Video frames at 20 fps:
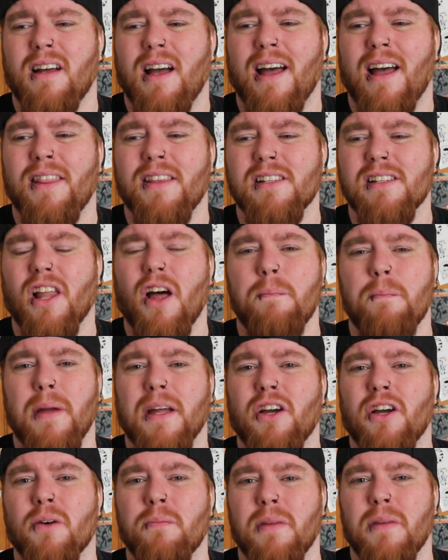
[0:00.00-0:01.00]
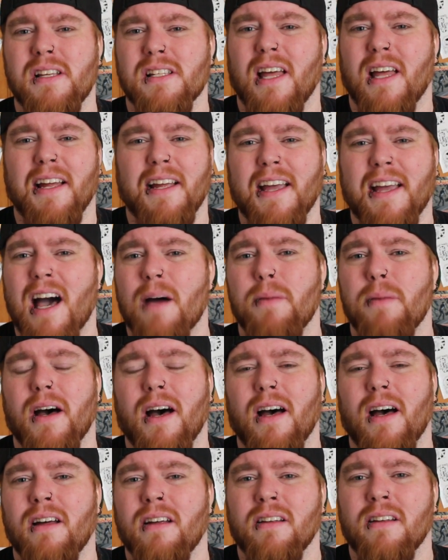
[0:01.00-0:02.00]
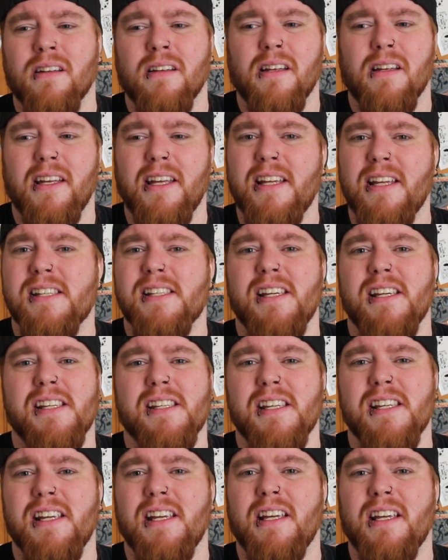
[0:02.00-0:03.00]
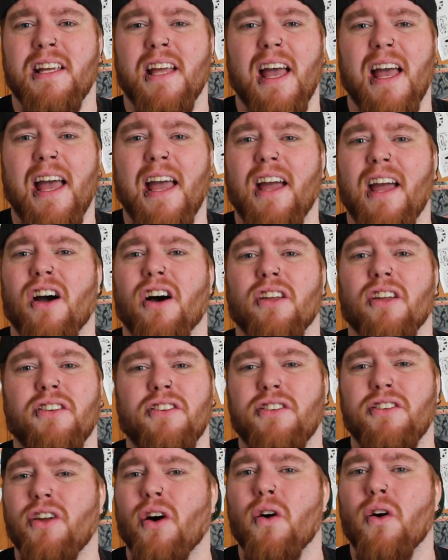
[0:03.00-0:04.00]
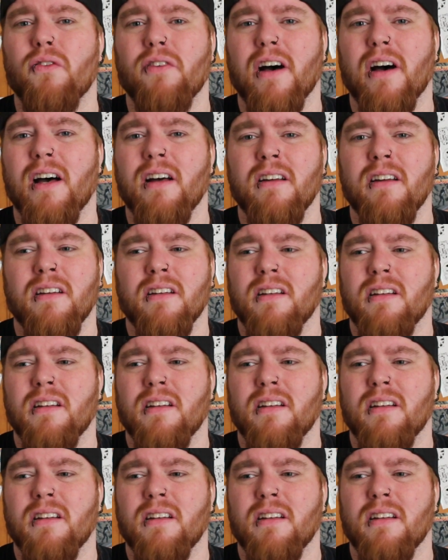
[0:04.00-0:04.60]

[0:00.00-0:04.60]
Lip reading: and there's a lot of big companies like GABA, ECC, Aon, Nova.